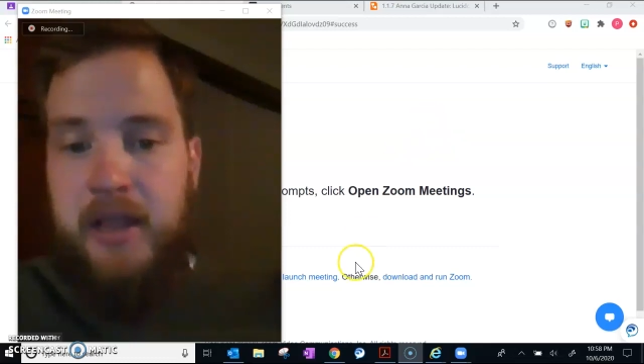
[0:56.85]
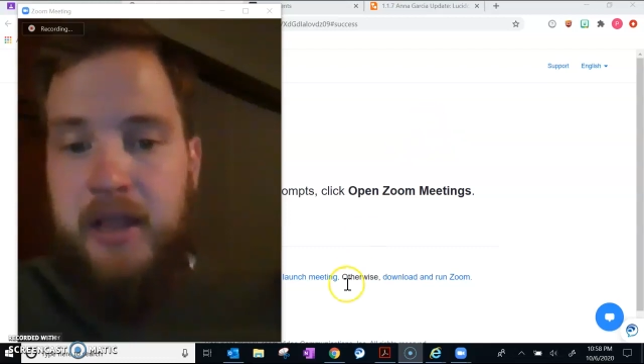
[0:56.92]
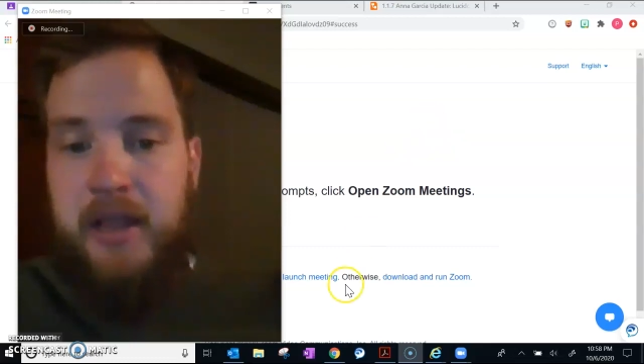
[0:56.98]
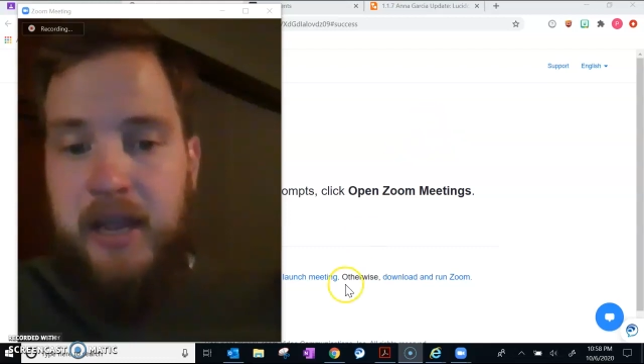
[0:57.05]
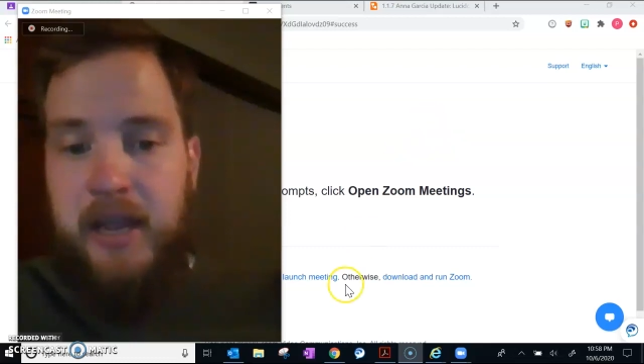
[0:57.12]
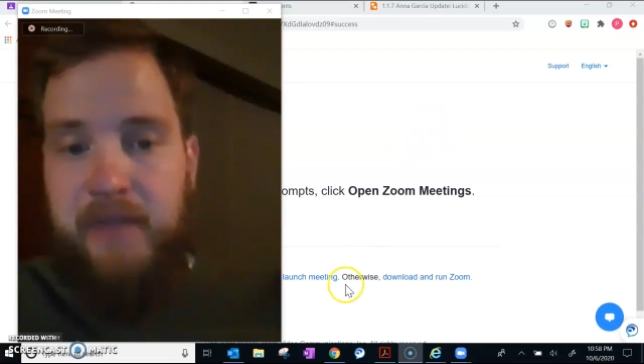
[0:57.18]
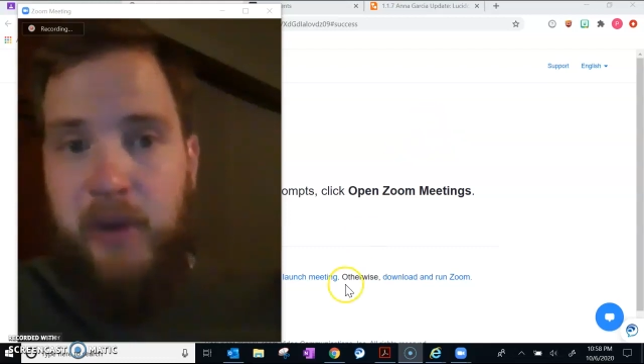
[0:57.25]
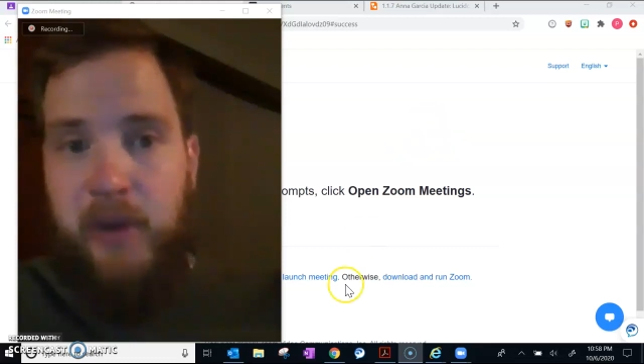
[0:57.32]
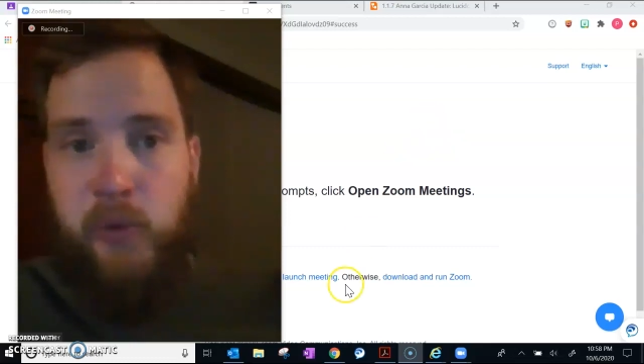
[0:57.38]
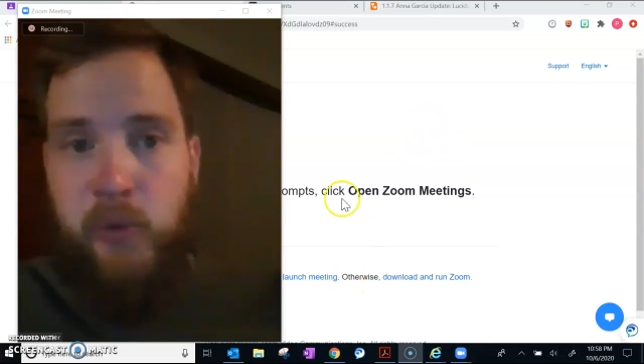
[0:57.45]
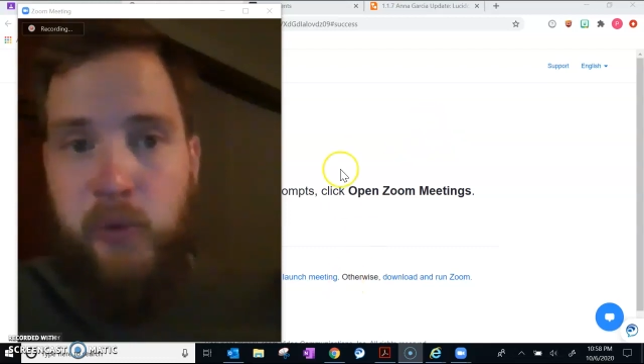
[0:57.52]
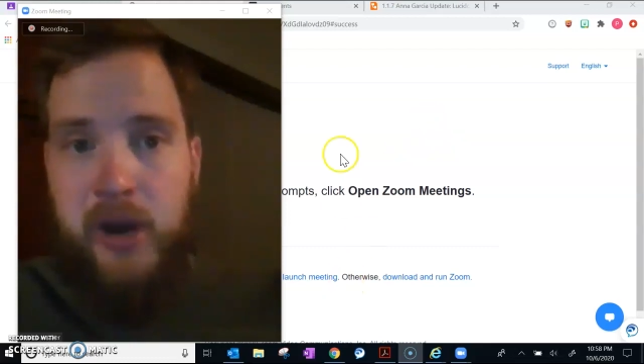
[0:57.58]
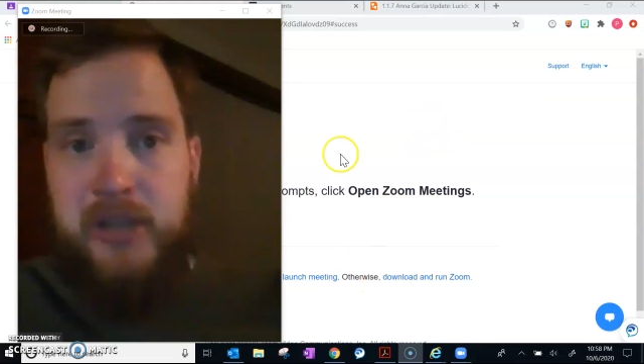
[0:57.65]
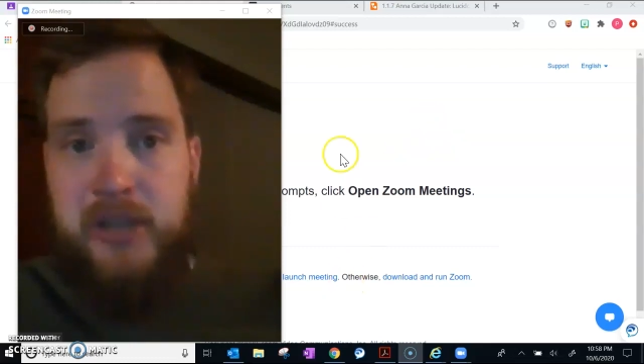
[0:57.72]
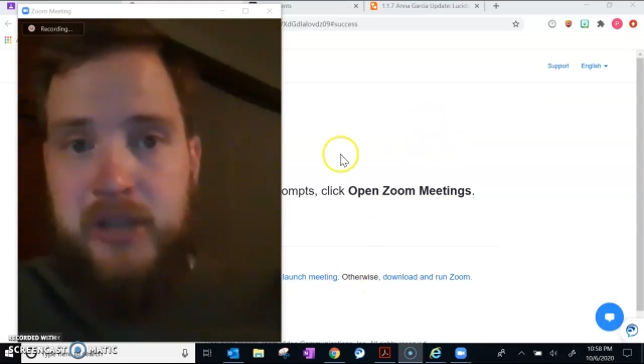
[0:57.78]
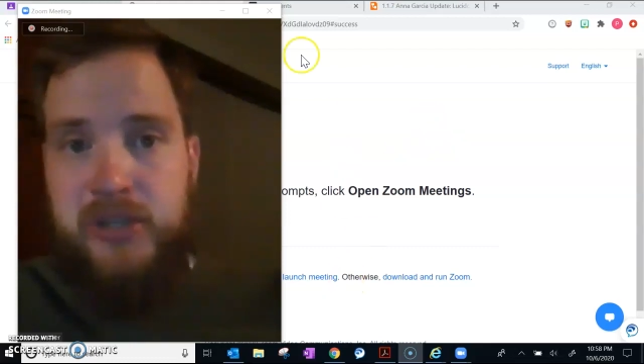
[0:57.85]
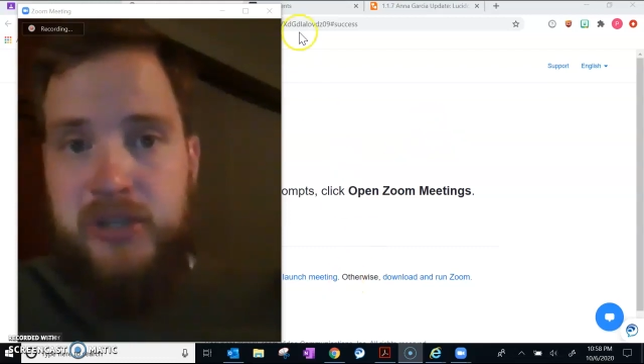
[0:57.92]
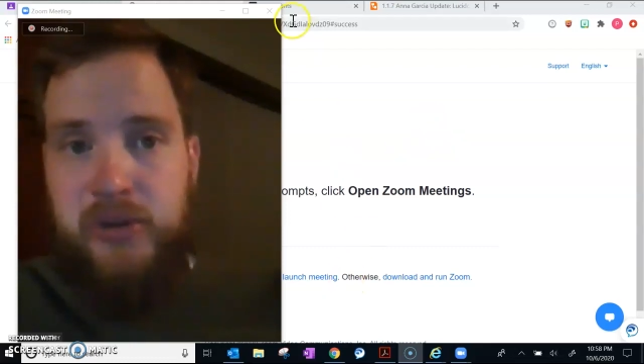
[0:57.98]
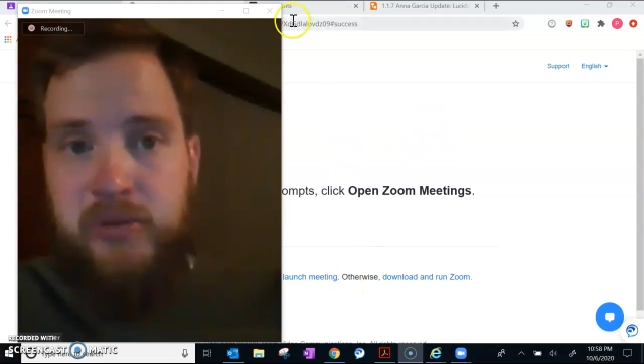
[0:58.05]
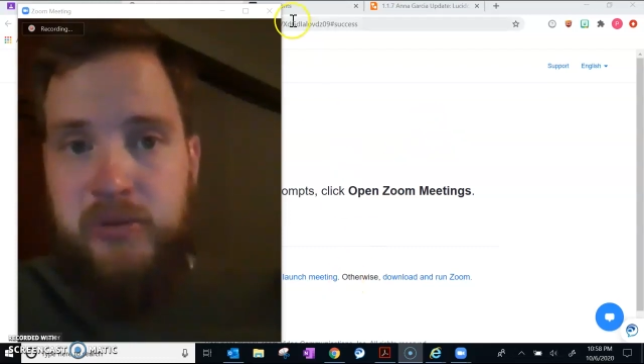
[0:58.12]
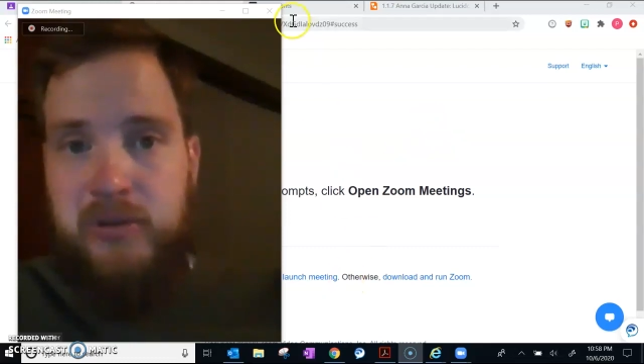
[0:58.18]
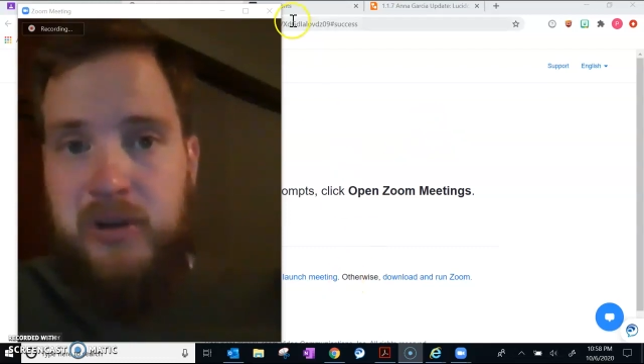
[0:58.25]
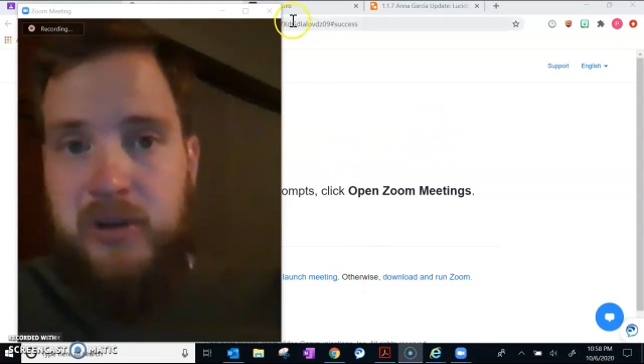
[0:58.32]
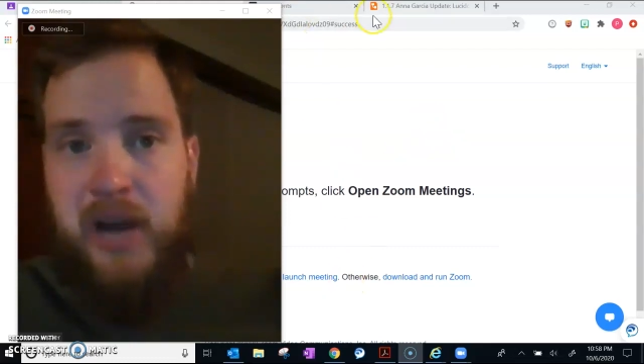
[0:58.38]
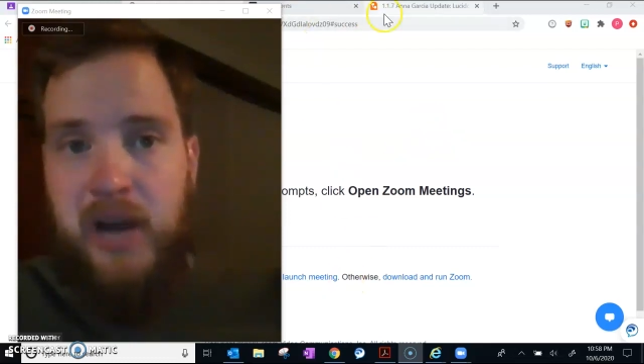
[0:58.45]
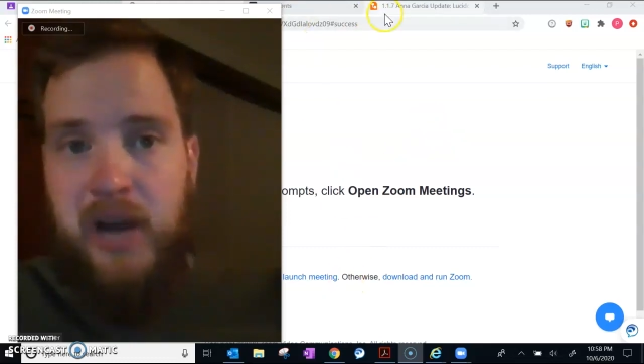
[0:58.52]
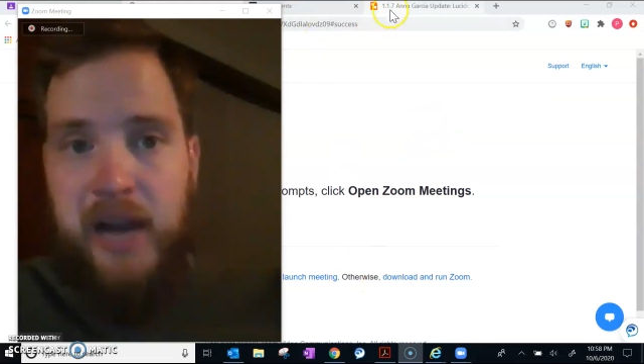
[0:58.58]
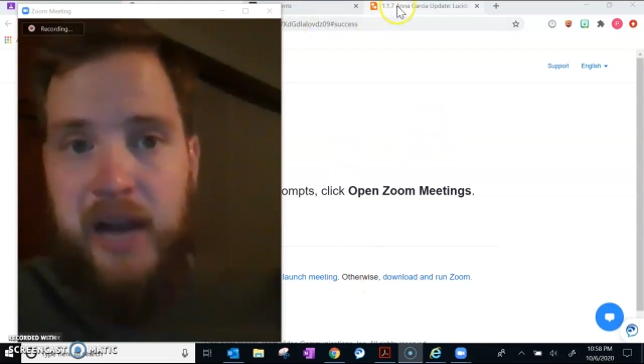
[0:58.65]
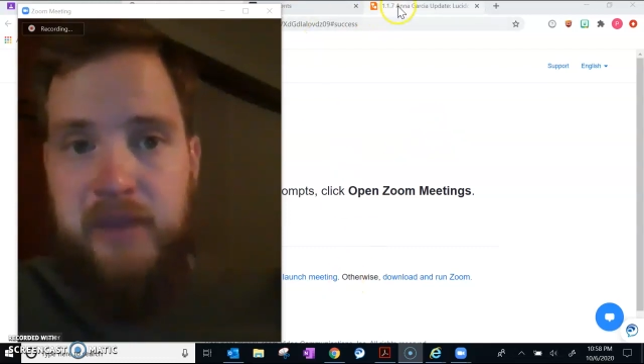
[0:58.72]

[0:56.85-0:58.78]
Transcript: Like if I wanted to, I